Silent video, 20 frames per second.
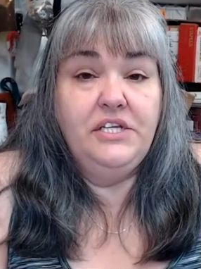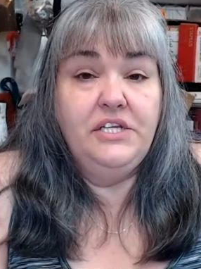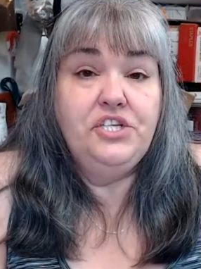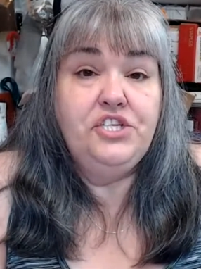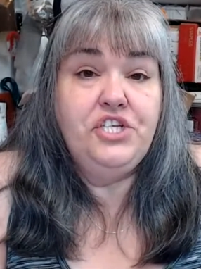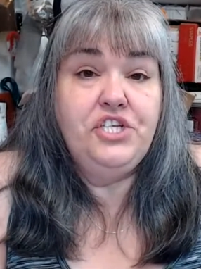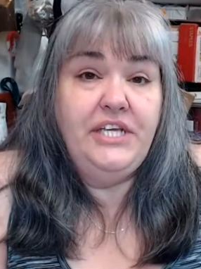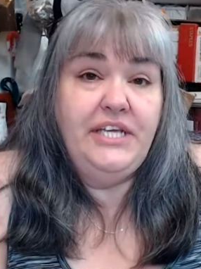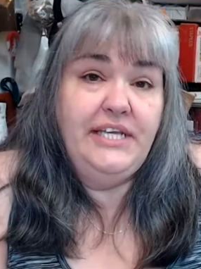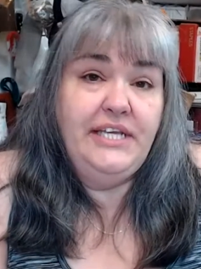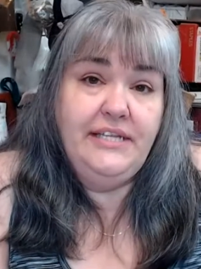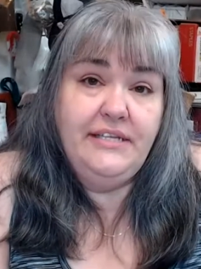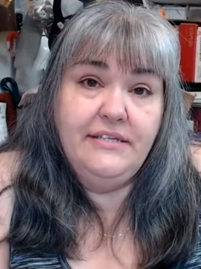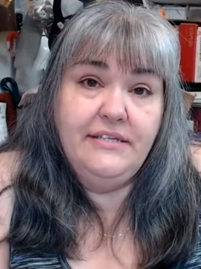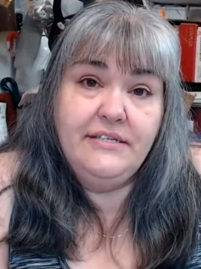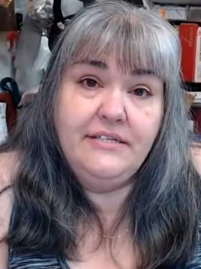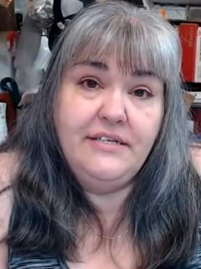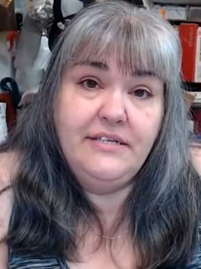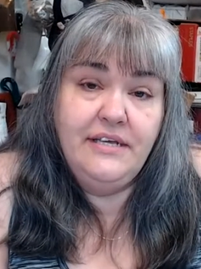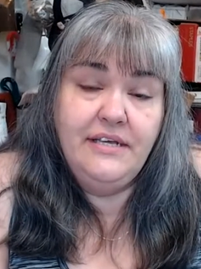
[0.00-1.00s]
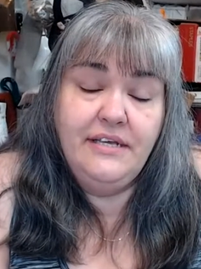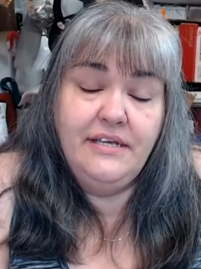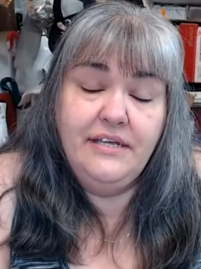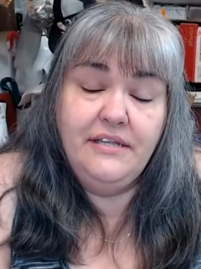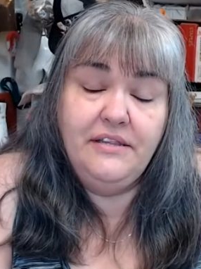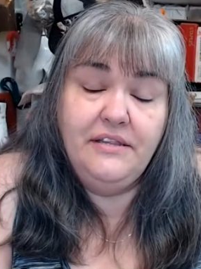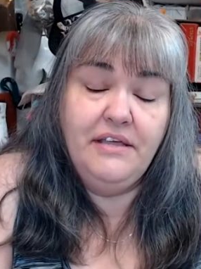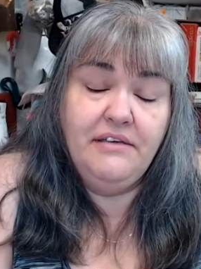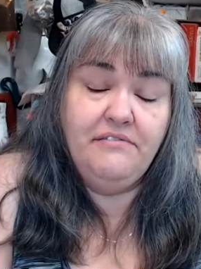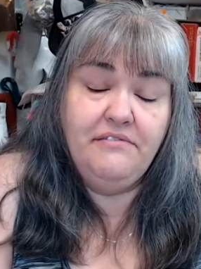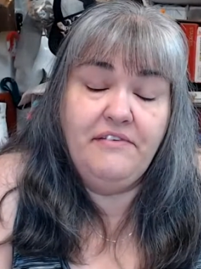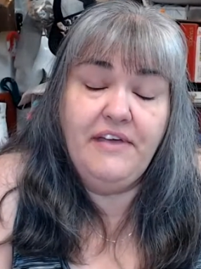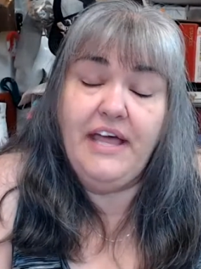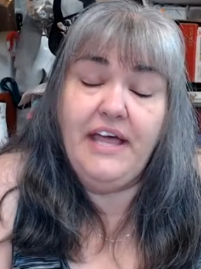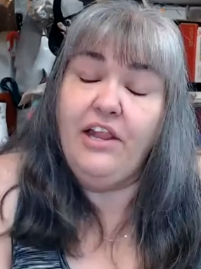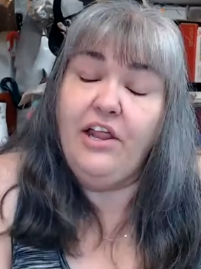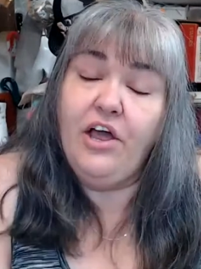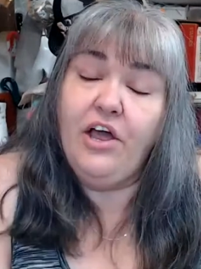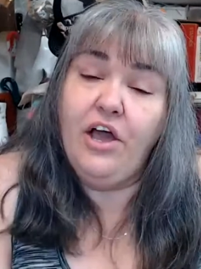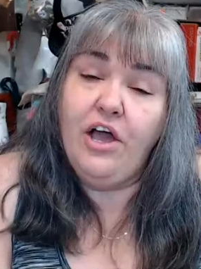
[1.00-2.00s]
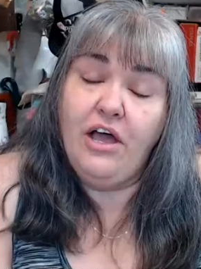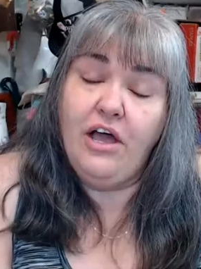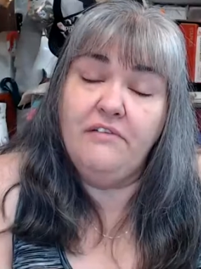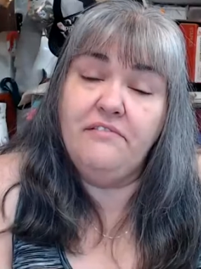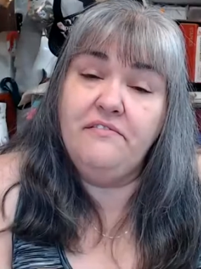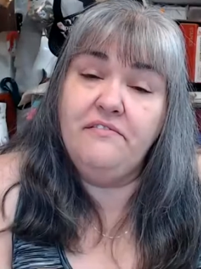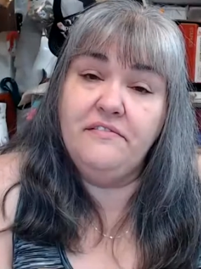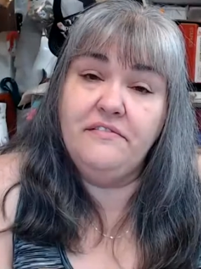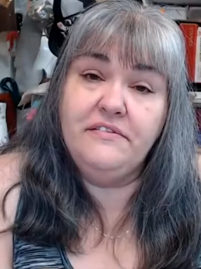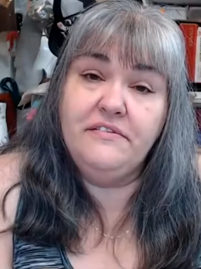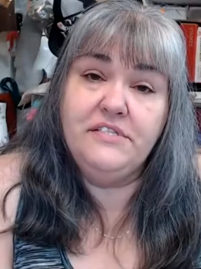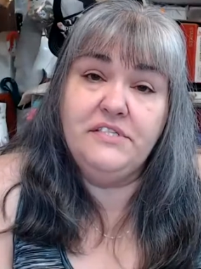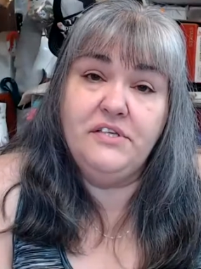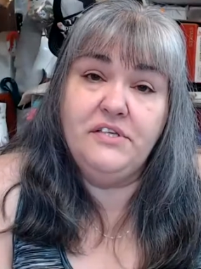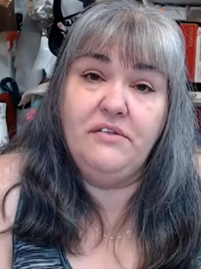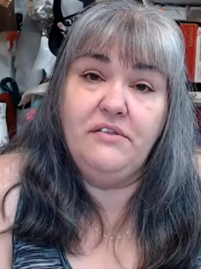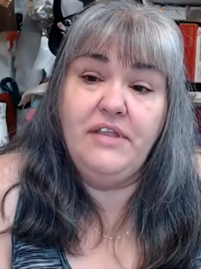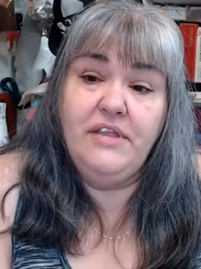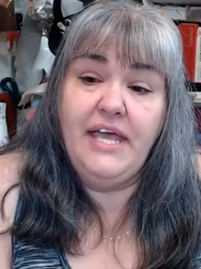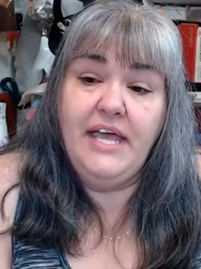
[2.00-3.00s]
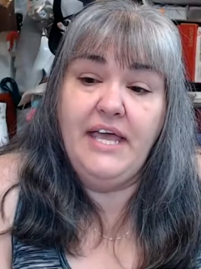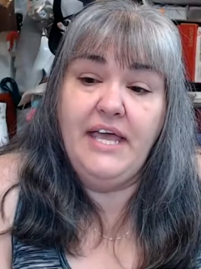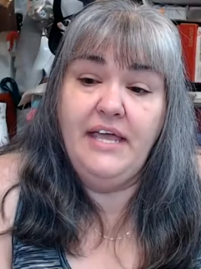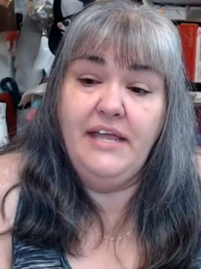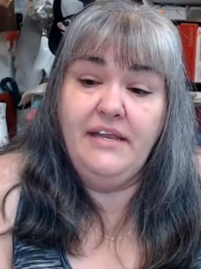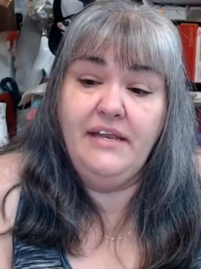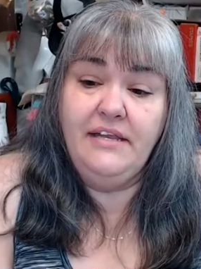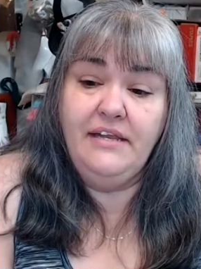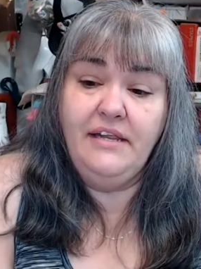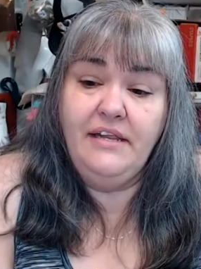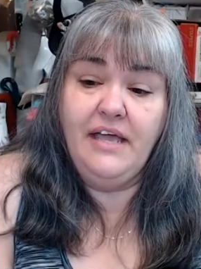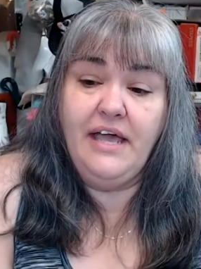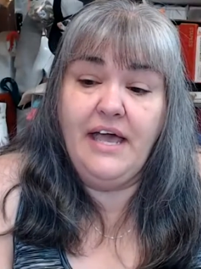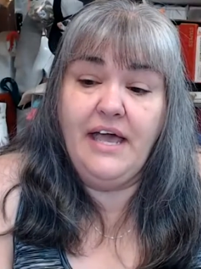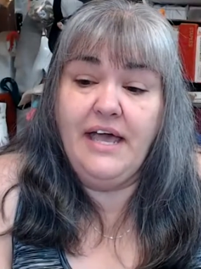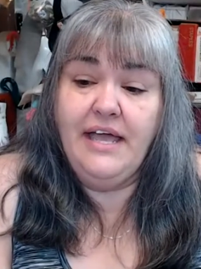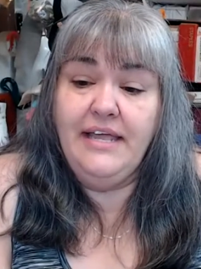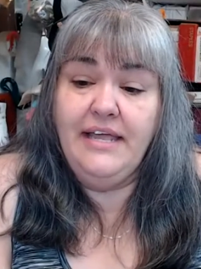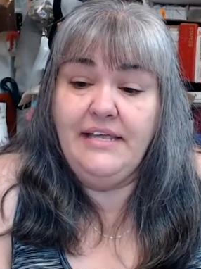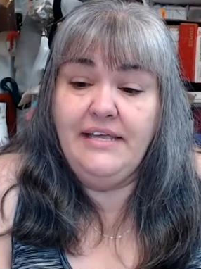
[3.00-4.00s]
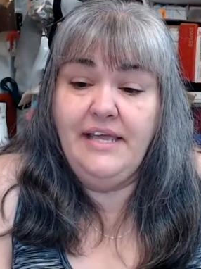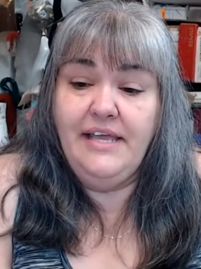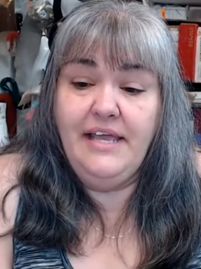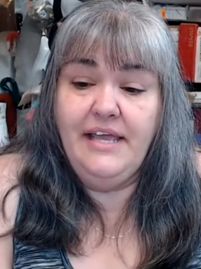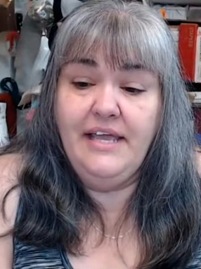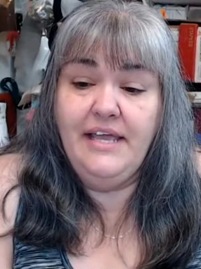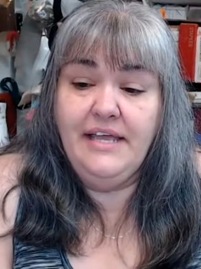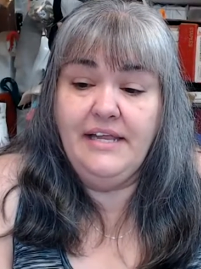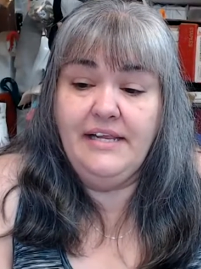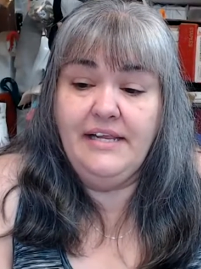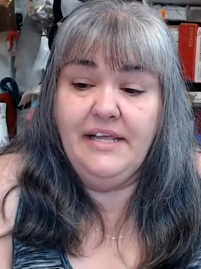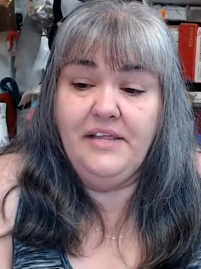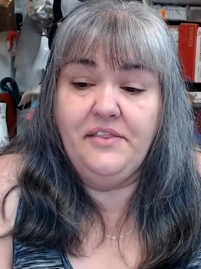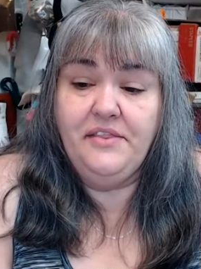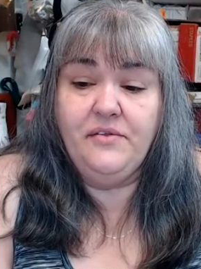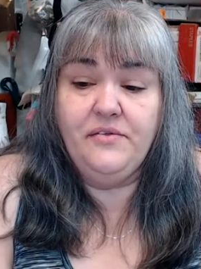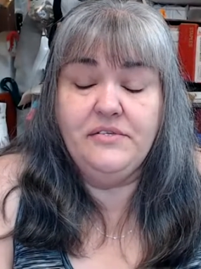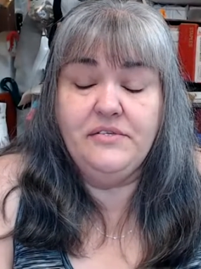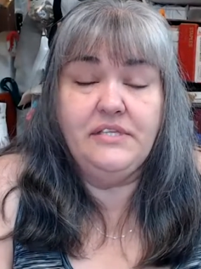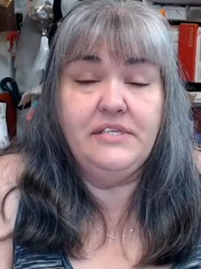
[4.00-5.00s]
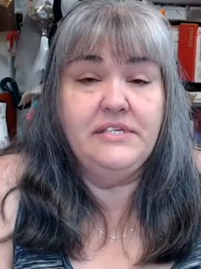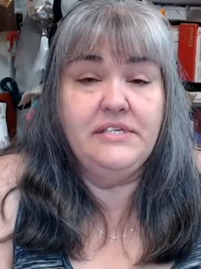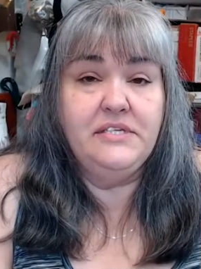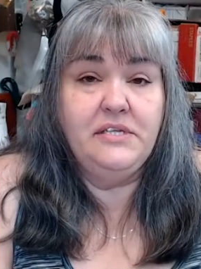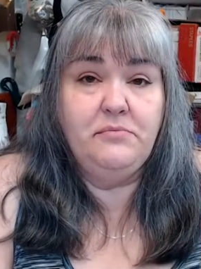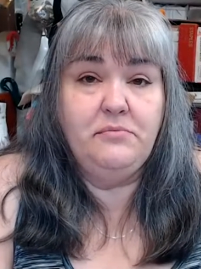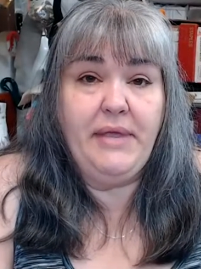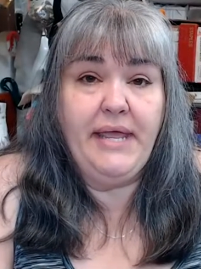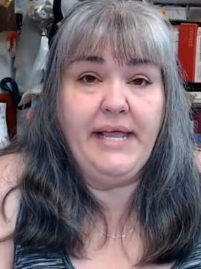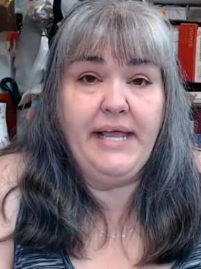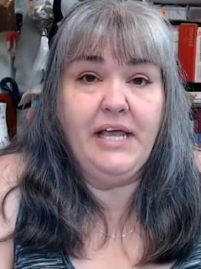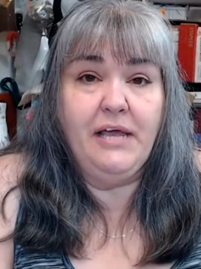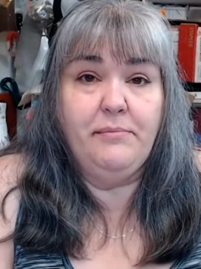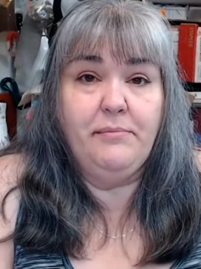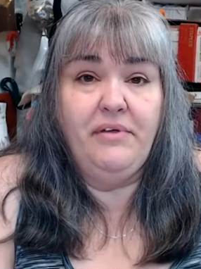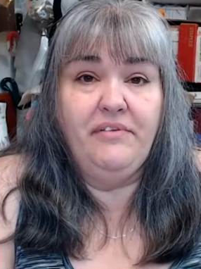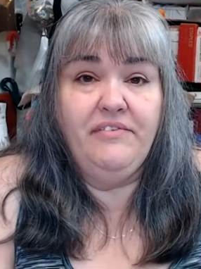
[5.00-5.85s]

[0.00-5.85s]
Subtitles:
jeans that fell off so that I can get those listed back up.